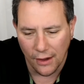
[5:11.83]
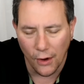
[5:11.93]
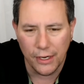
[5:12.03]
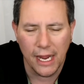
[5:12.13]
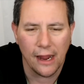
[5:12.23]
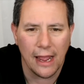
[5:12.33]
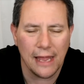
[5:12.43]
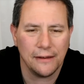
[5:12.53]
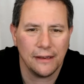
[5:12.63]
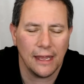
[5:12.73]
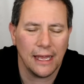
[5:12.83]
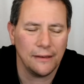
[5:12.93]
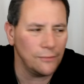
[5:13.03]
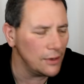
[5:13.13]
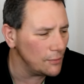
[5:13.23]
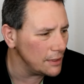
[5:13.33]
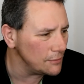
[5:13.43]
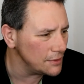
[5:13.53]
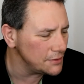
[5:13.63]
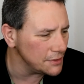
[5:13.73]
Oh yeah, and and what,
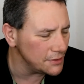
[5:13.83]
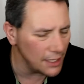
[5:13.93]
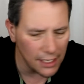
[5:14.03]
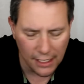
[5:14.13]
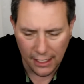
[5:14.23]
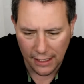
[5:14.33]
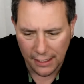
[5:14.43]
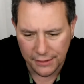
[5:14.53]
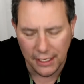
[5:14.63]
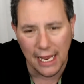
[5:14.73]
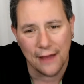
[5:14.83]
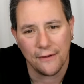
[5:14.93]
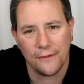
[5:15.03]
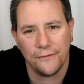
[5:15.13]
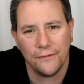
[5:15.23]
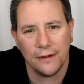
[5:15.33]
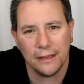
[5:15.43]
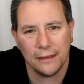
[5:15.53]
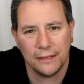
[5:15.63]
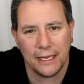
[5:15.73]
what what's this? Uh, it's gonna have
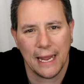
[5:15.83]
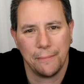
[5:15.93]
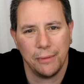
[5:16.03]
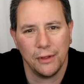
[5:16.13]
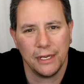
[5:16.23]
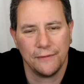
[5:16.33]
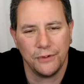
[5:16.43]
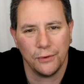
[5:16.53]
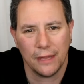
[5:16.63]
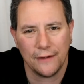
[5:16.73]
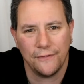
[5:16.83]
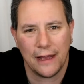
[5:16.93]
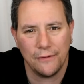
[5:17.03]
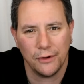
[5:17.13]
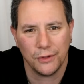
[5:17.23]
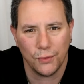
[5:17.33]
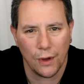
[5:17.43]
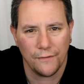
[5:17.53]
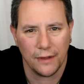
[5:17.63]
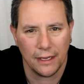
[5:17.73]
uh, the capability of doing like
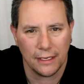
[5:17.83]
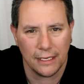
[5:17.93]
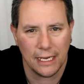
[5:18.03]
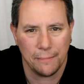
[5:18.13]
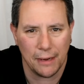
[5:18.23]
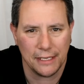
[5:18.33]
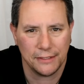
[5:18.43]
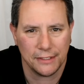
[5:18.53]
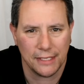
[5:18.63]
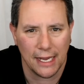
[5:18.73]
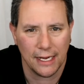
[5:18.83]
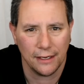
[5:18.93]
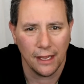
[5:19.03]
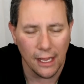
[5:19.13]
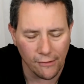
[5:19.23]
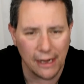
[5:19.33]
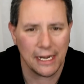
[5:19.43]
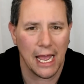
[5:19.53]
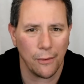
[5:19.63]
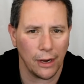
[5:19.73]
512 uh, gigabytes a second. Right
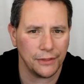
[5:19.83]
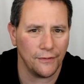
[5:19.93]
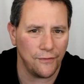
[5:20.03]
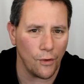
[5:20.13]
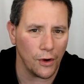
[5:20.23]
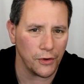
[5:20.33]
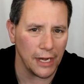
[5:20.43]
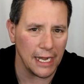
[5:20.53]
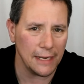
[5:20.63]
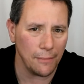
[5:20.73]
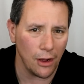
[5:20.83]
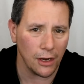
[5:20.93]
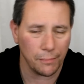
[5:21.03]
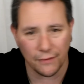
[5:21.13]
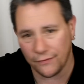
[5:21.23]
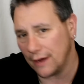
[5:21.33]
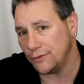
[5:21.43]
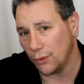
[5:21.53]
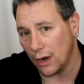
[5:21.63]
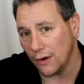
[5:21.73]
now we're at the 480 mark, but
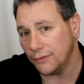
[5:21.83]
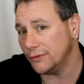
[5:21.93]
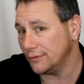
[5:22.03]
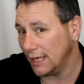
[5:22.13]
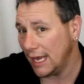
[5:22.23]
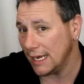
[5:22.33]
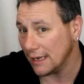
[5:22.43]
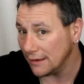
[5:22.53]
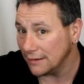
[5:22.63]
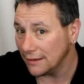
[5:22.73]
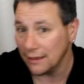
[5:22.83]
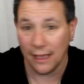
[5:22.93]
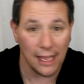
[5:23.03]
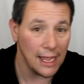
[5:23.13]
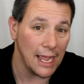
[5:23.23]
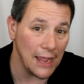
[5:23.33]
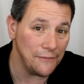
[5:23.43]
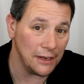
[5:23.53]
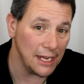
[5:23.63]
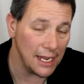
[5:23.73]
512, hey,
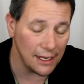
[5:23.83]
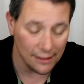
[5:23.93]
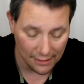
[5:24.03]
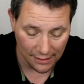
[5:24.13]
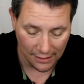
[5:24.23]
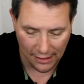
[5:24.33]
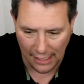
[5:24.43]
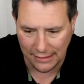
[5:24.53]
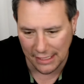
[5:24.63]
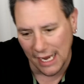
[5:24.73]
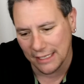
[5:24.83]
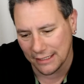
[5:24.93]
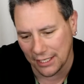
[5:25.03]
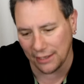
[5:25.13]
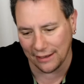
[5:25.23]
half a gig. That's nice.